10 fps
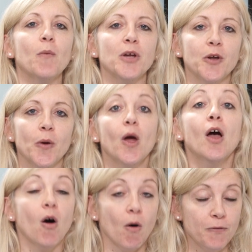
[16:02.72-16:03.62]
we do
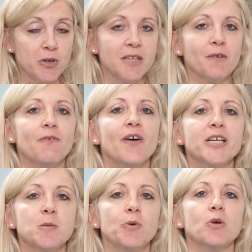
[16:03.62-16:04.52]
obviously the
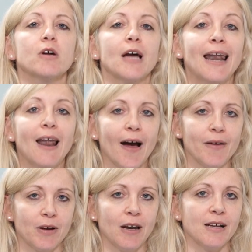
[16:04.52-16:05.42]
Facebook
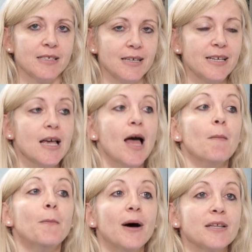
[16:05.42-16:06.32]
live classes,
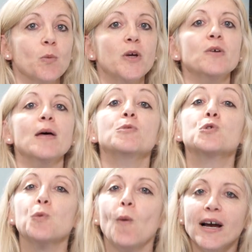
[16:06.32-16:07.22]
but we do them
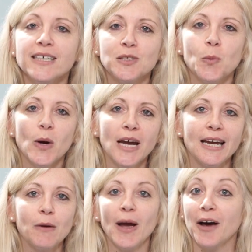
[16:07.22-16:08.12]
twice a
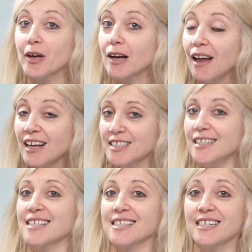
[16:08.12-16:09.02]
week. We had a class
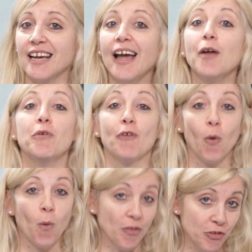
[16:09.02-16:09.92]
yesterday and we've got
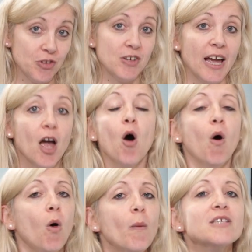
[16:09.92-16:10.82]
one today,
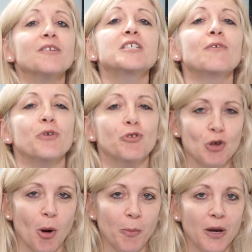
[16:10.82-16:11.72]
always on a different
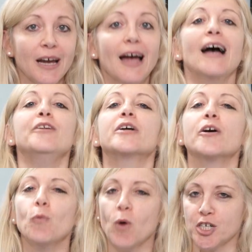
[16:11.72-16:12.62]
topic, and you
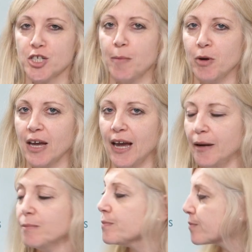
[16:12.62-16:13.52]
can watch them again.